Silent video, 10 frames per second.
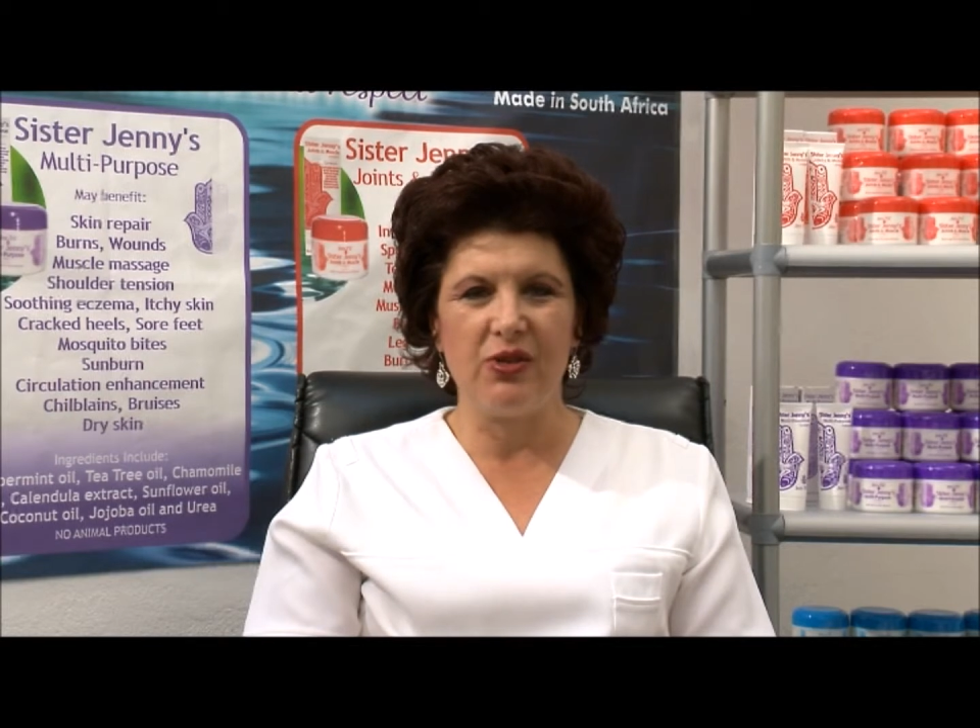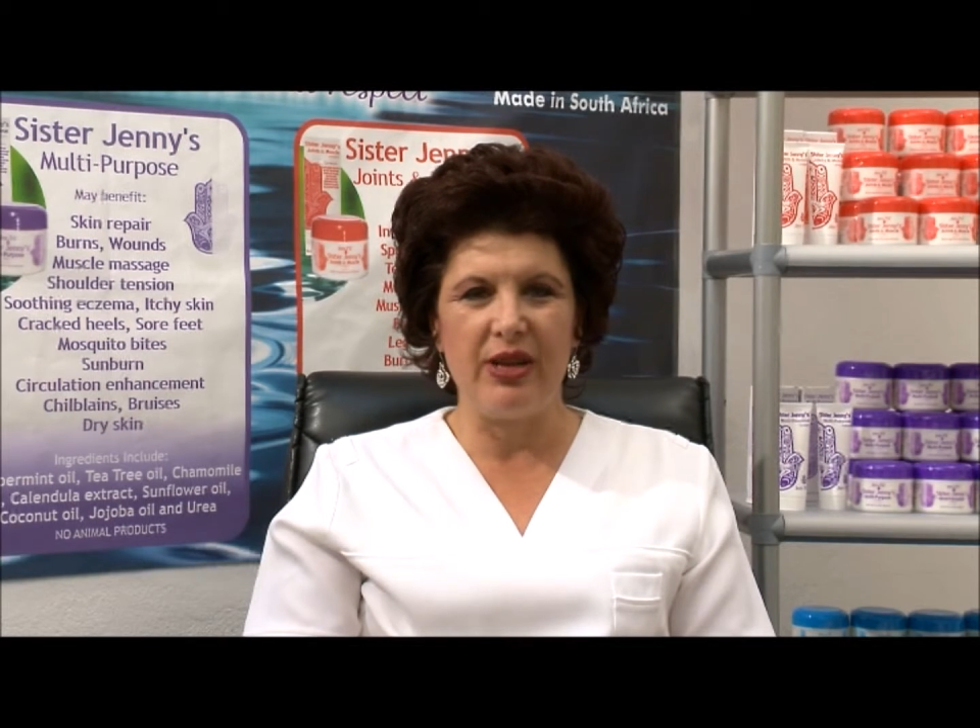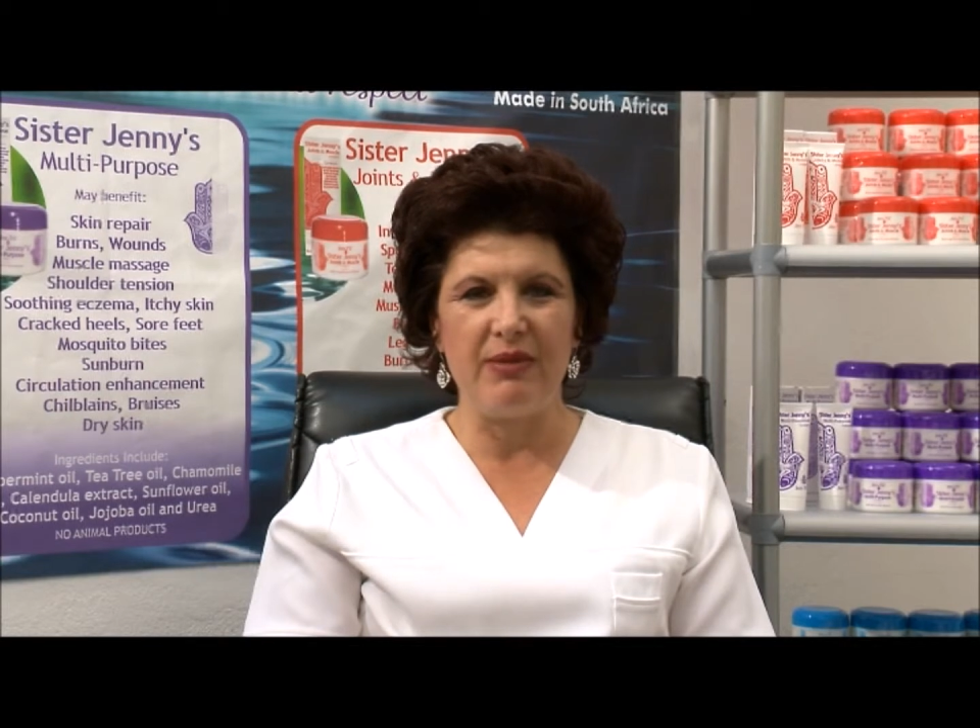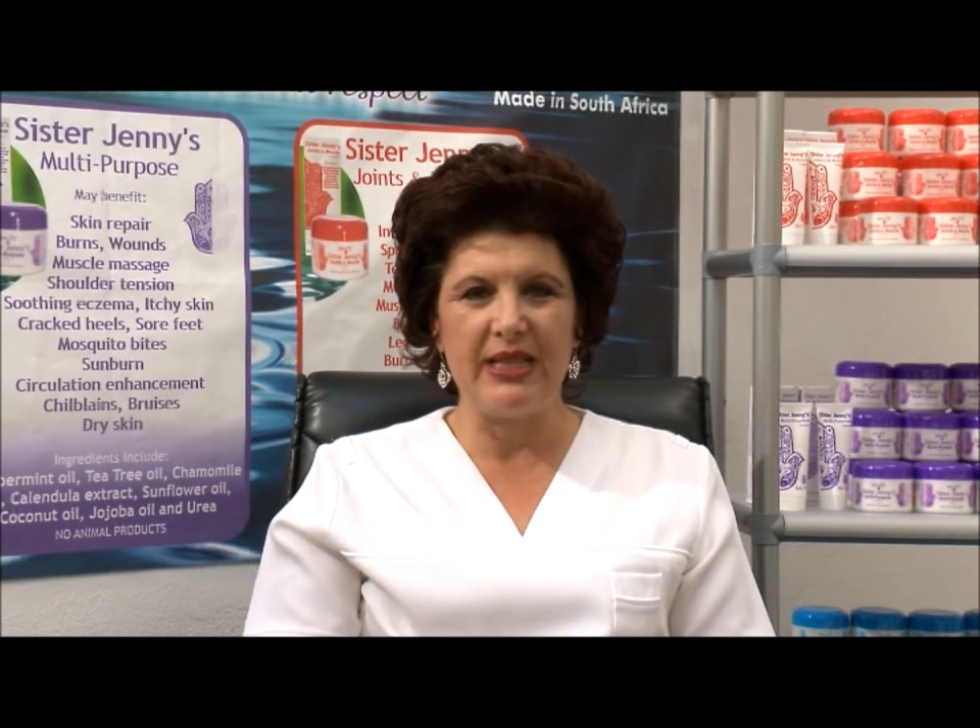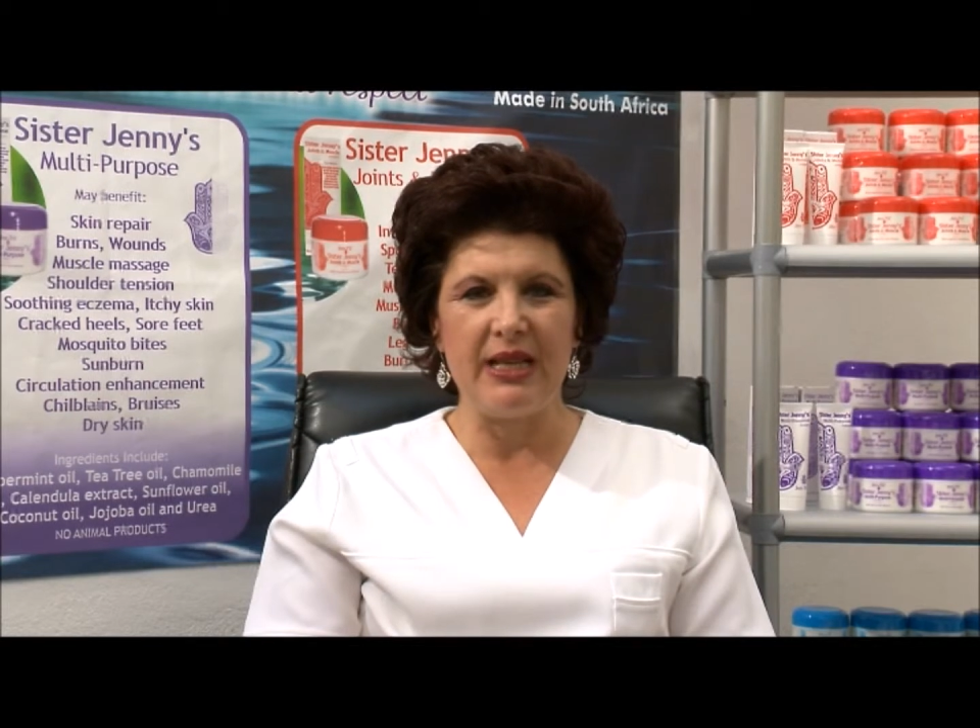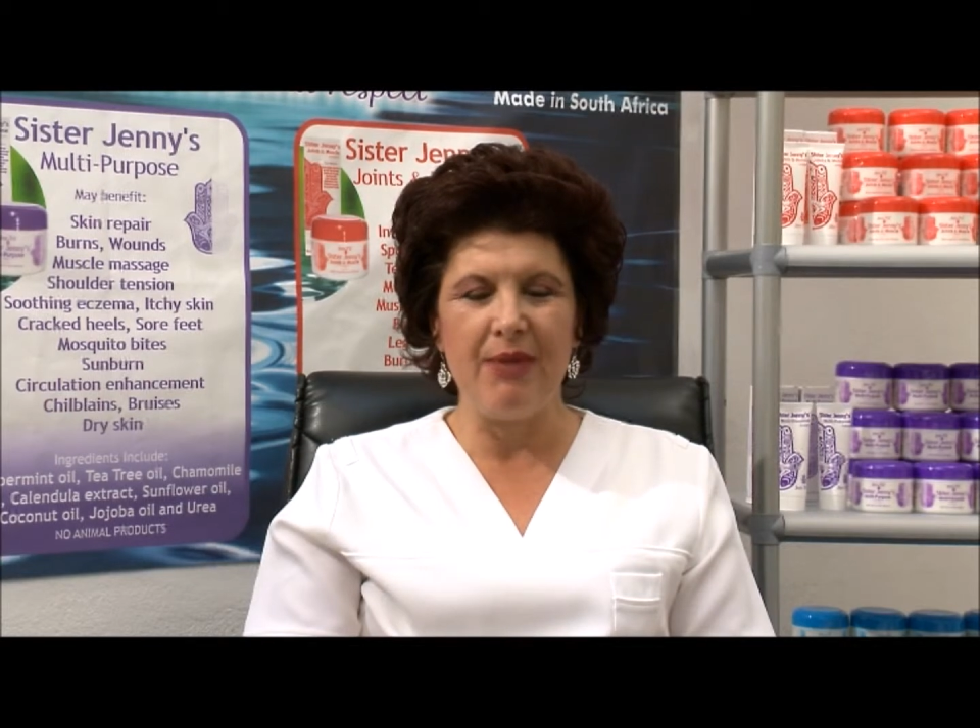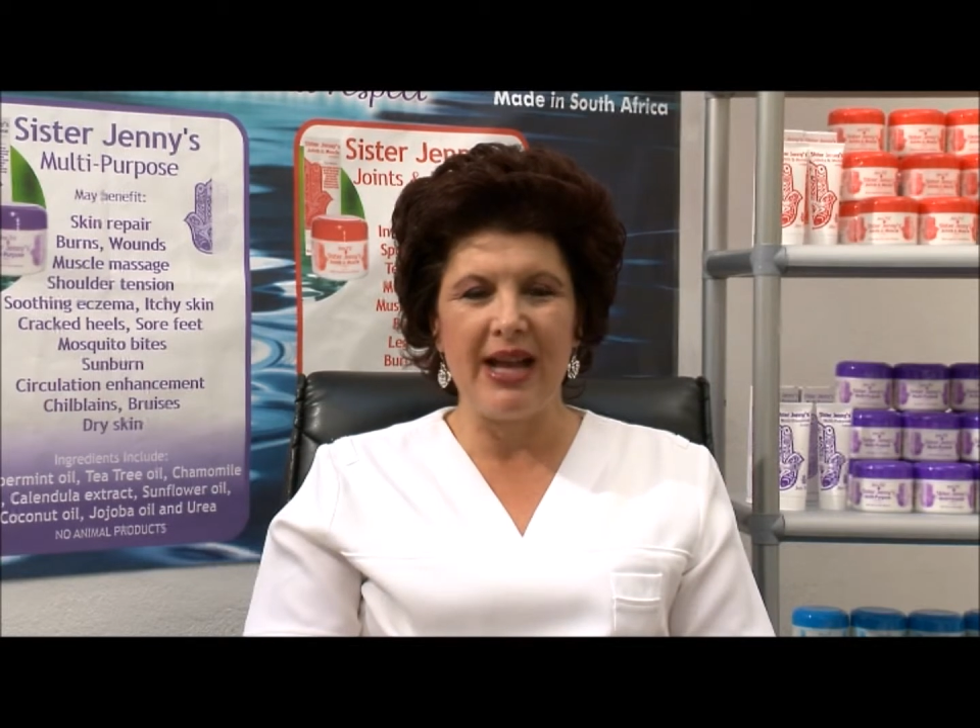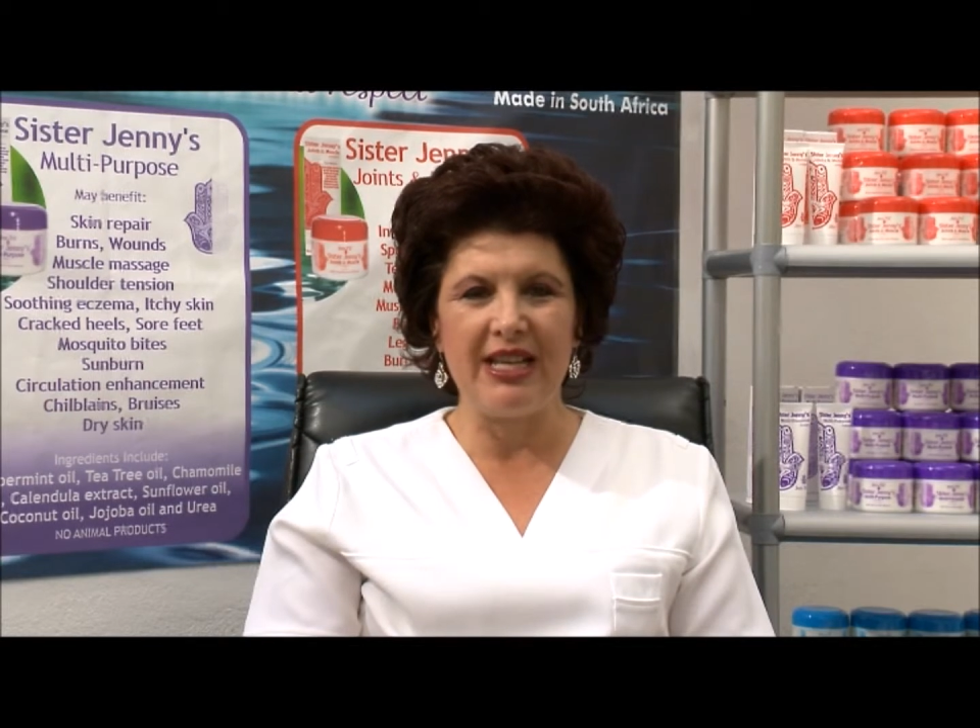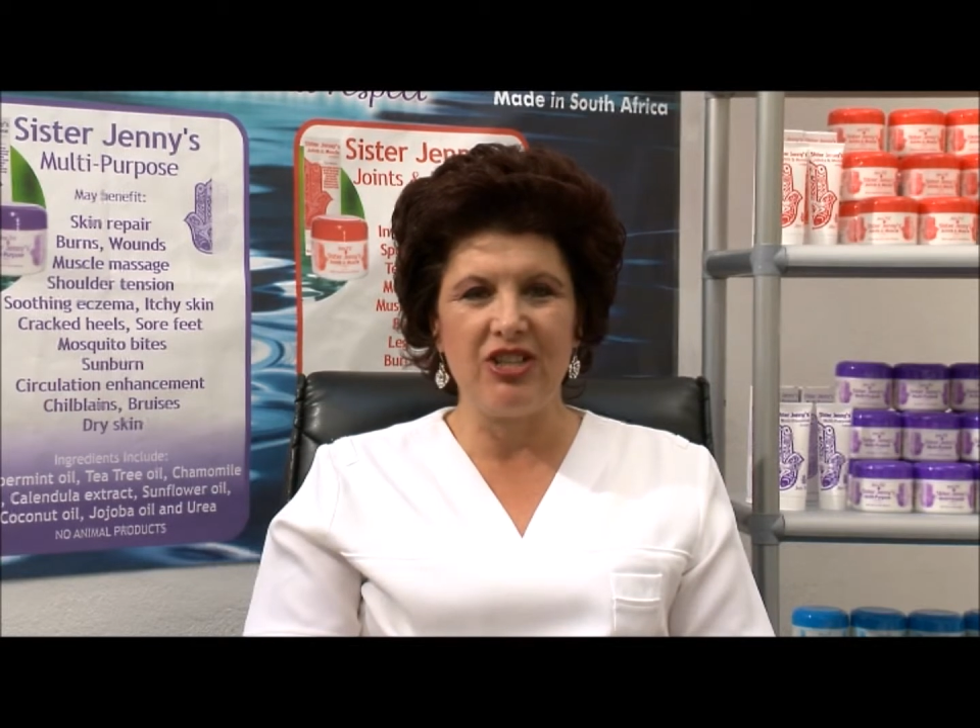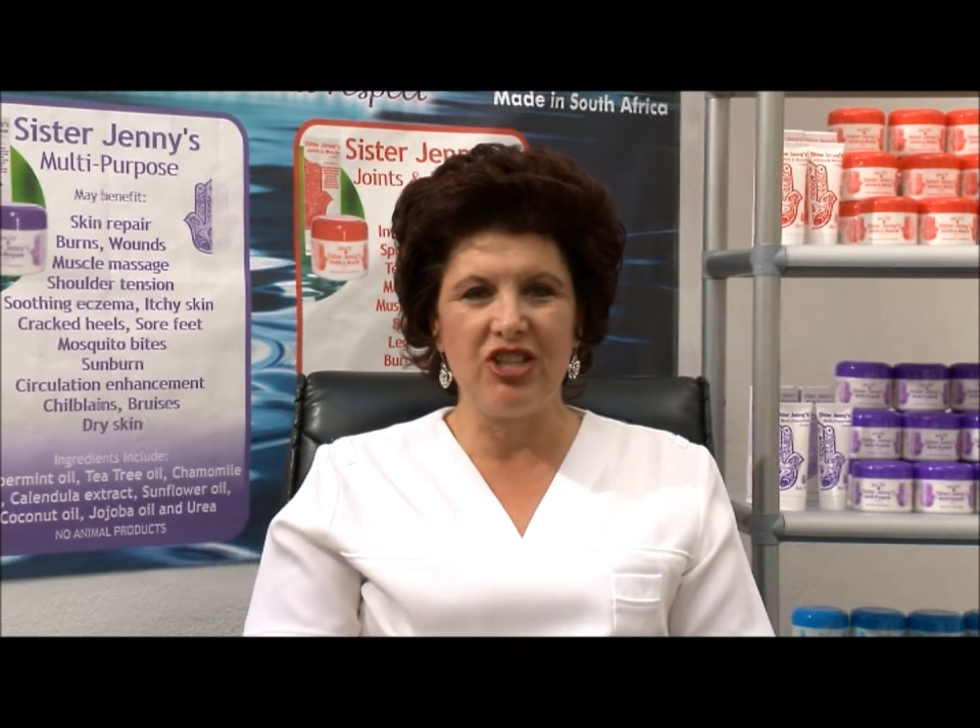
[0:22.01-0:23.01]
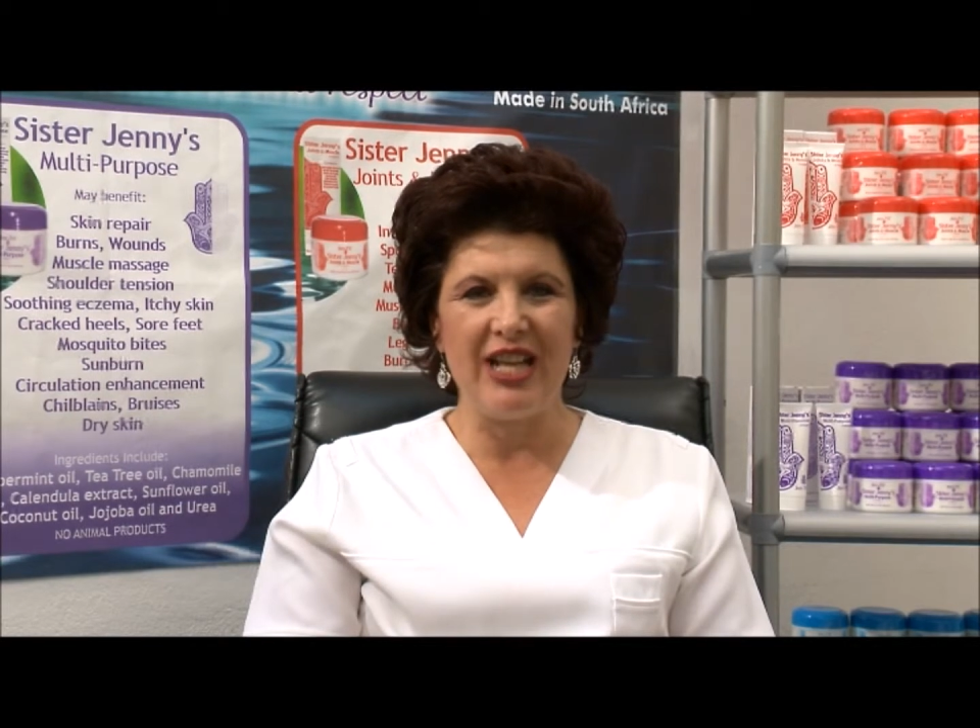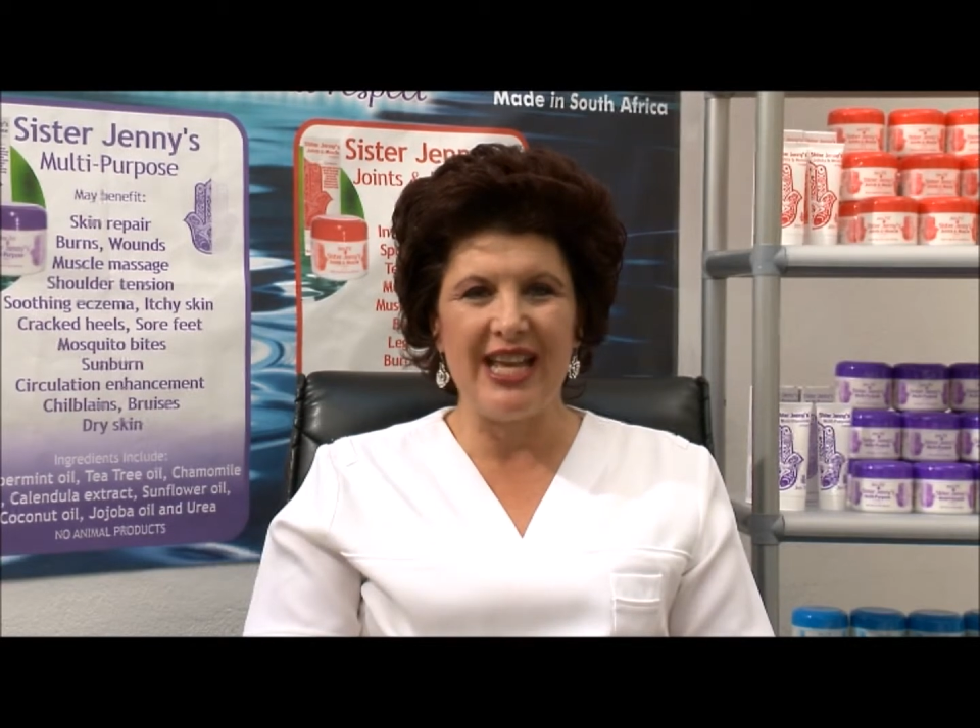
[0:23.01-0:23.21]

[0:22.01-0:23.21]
creams in my kitchen